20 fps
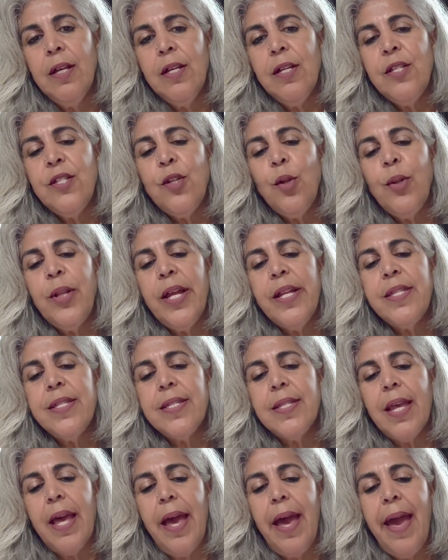So
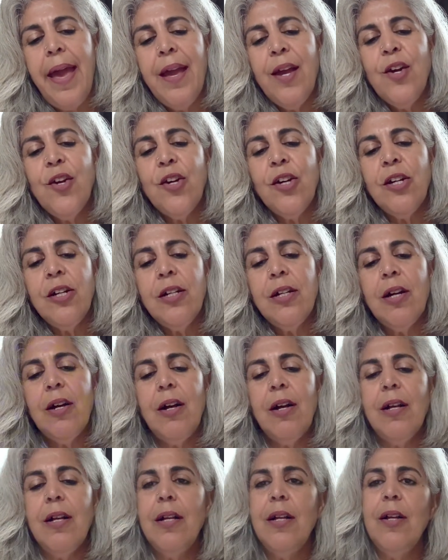let's
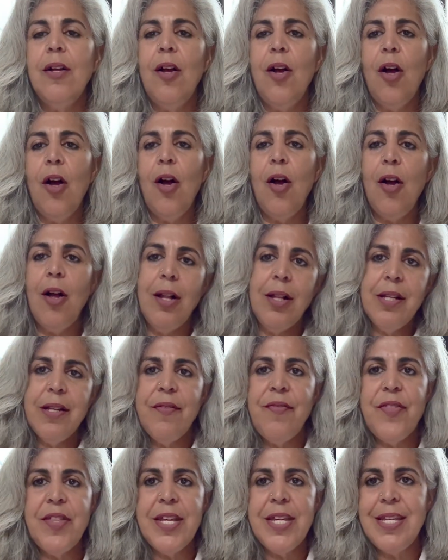anchor all
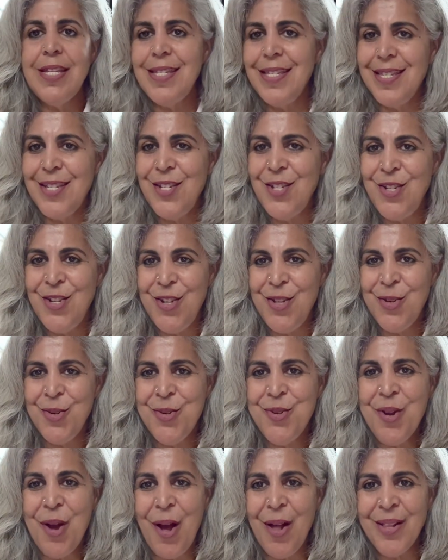of this new
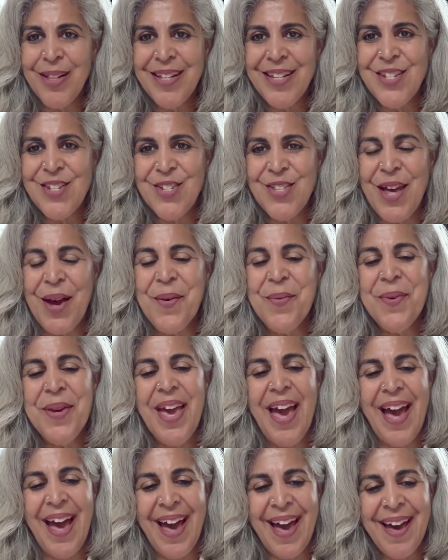knowledge that we
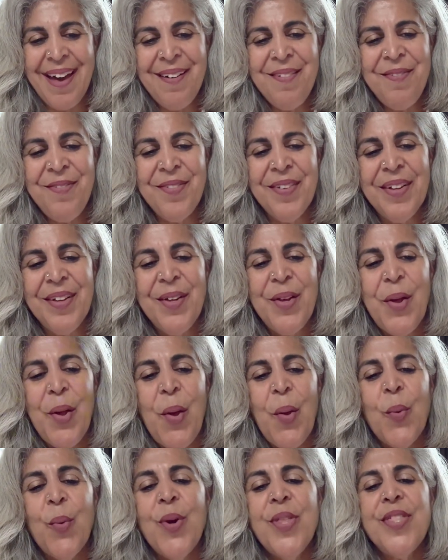have
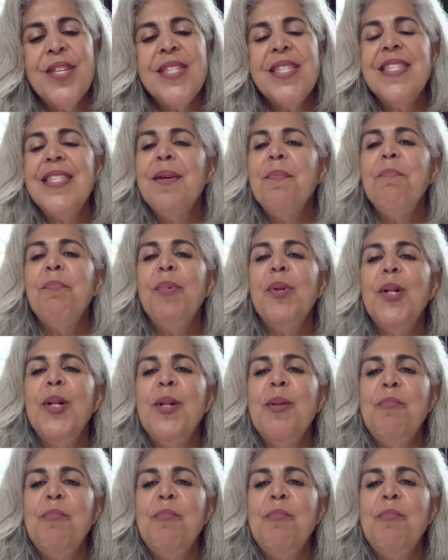with a simple